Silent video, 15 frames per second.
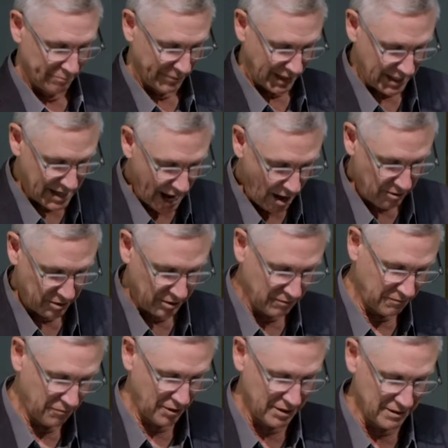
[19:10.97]
and how to
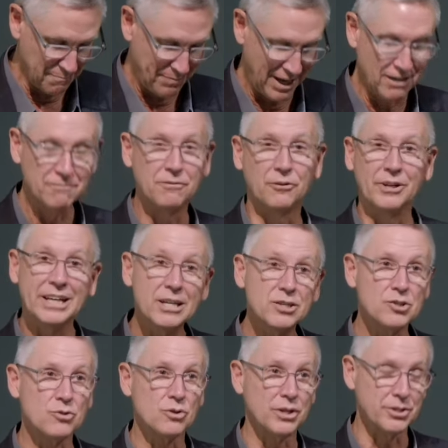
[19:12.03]
confront the painful
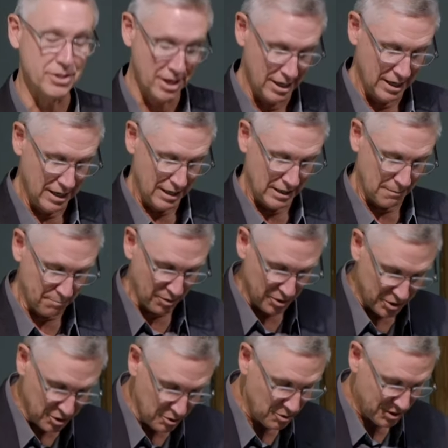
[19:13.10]
histories that
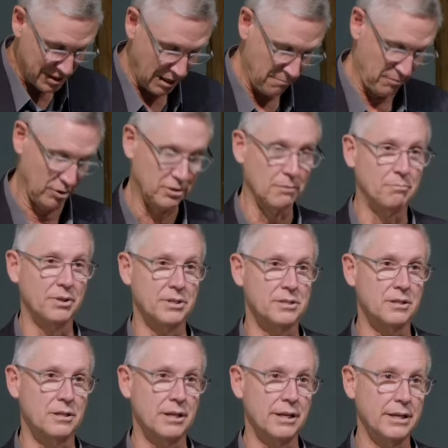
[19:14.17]
produce that
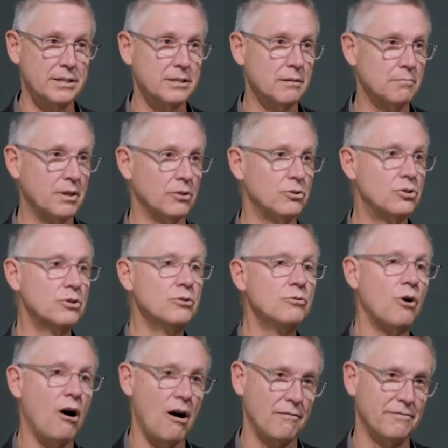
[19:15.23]
multiplicity as something
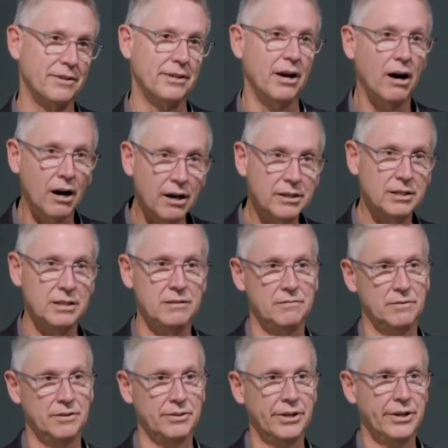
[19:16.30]
too often
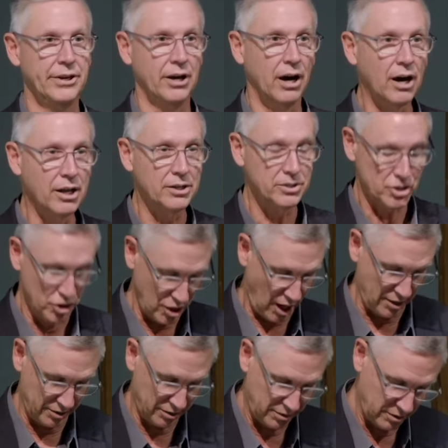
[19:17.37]
uneven,
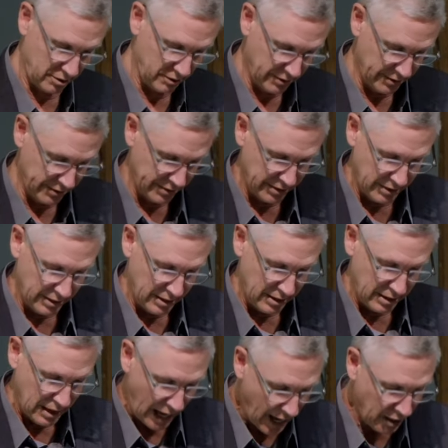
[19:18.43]
unjust.
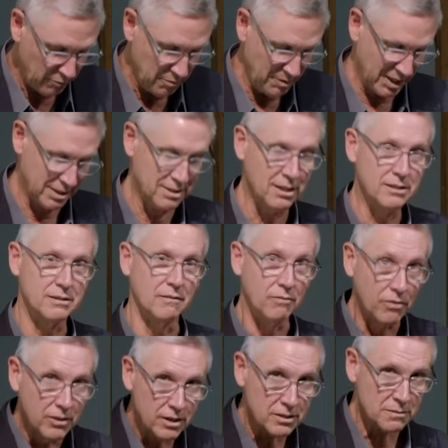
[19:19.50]
How do we make sense
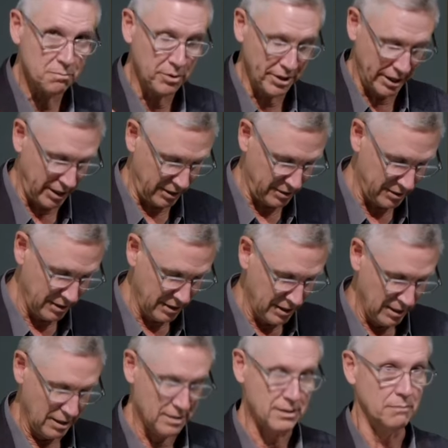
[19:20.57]
of this place
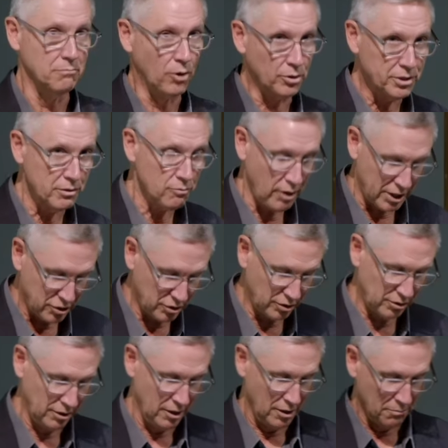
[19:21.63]
as a
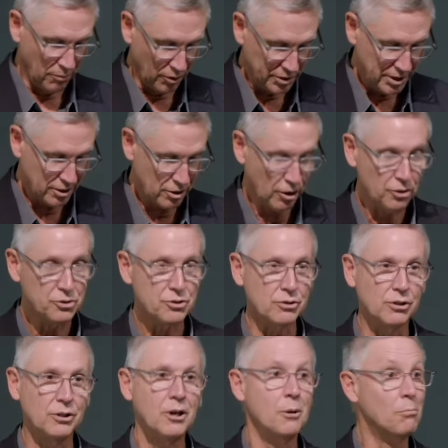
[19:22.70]
multiracial,
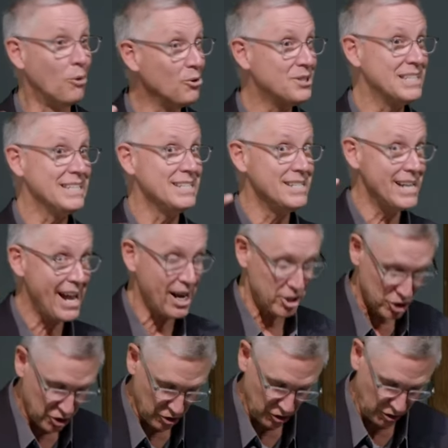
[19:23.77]
multicultural,
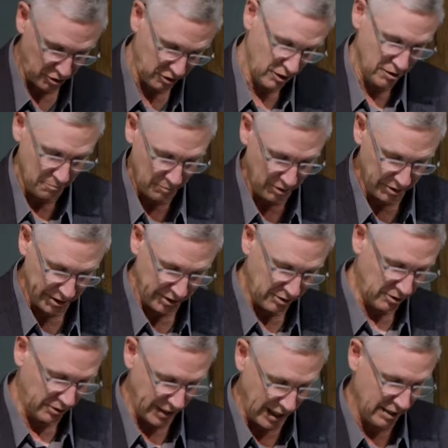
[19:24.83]
multinational
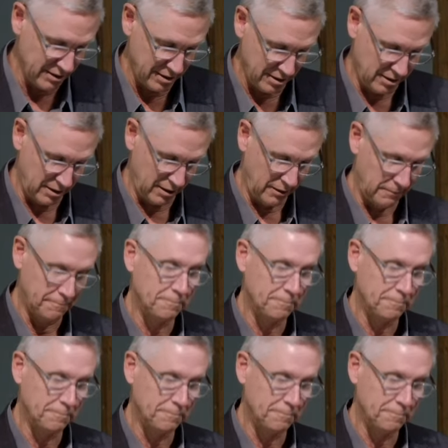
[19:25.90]
political entity?